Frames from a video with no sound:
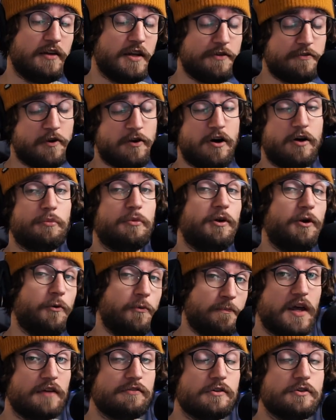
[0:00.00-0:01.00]
Leave a comment below.
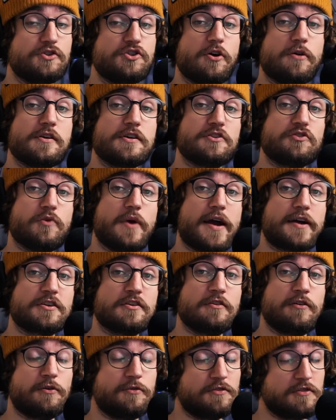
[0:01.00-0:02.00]
Have you enjoyed this
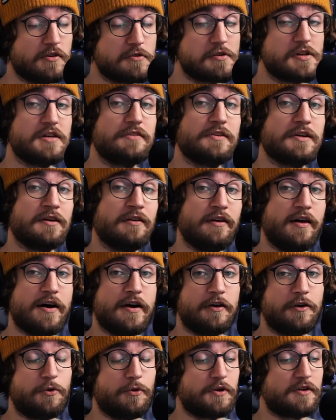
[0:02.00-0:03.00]
reaction? Consider leaving a
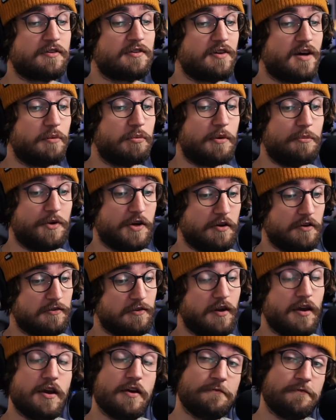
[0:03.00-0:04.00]
like or a sub, because
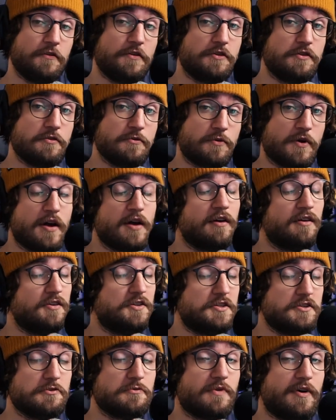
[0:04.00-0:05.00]
if you do,
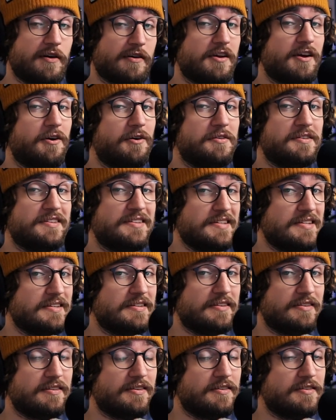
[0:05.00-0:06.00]
you are
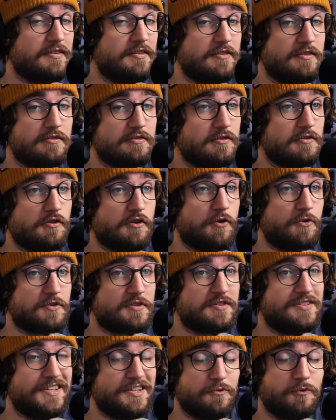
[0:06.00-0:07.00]
guaranteed that your
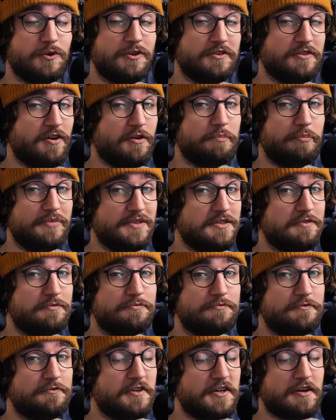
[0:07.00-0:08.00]
city will not be
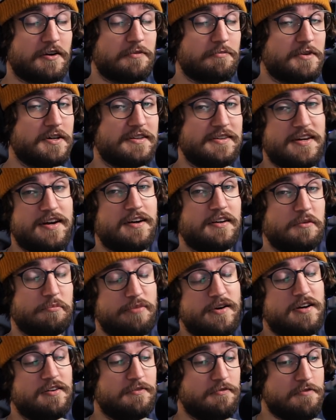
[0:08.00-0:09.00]
fucking attacked
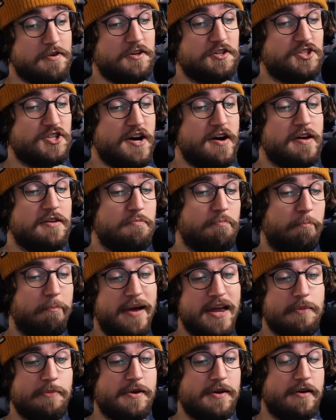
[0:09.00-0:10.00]
by a giant
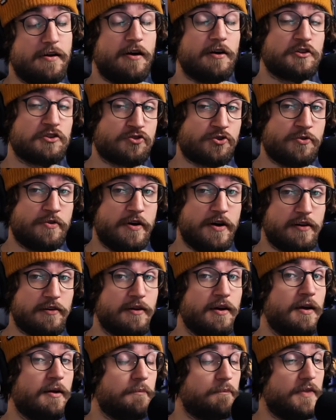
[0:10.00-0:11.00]
baby astronaut
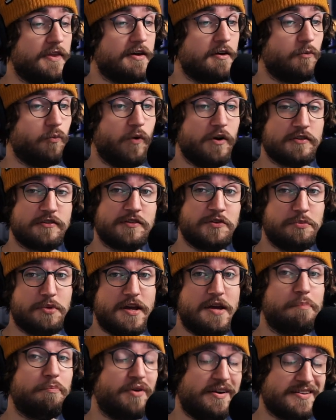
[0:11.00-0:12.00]
that wants to be
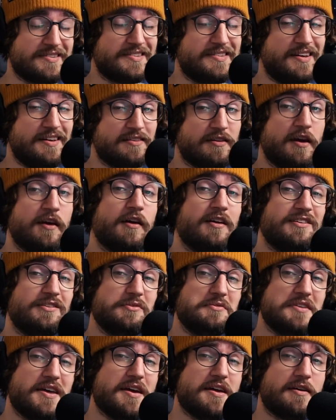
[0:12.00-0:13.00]
a president
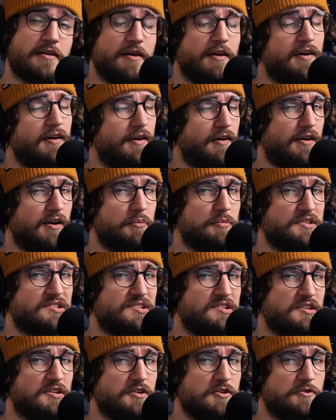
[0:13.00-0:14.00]
today. And I'll be
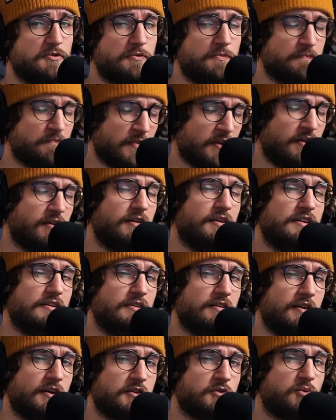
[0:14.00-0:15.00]
seeing you the
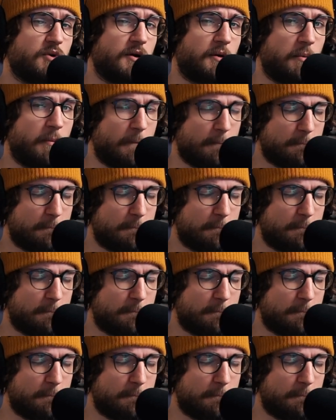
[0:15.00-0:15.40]
next one.